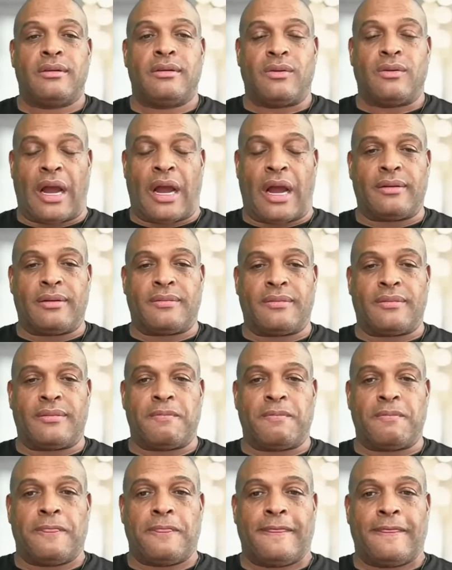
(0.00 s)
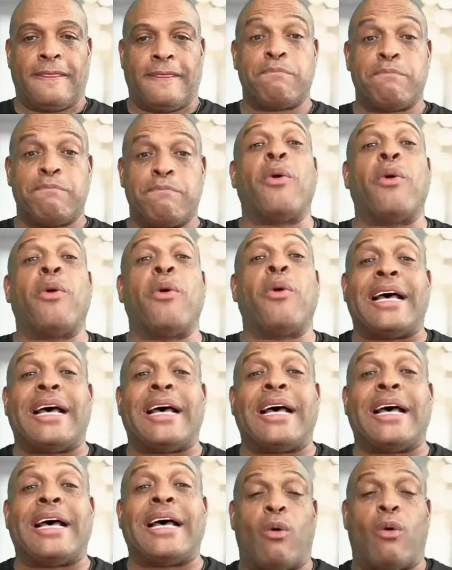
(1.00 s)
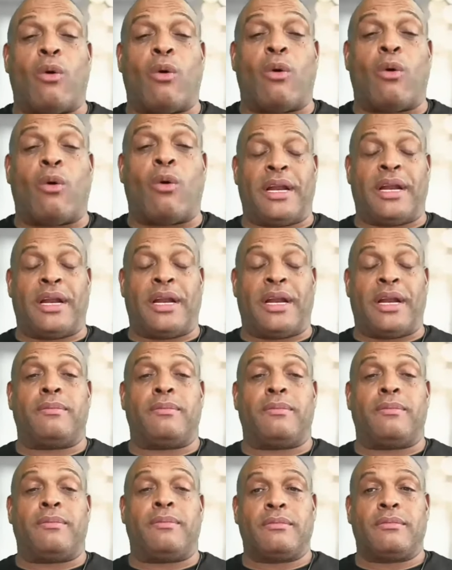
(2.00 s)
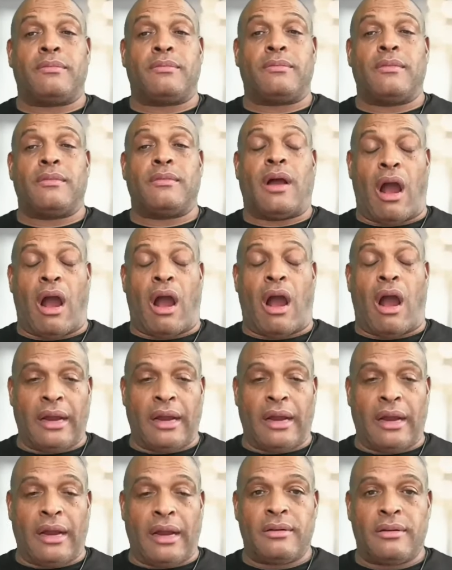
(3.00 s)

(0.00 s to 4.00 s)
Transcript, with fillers: right? People ask about warming up, all right?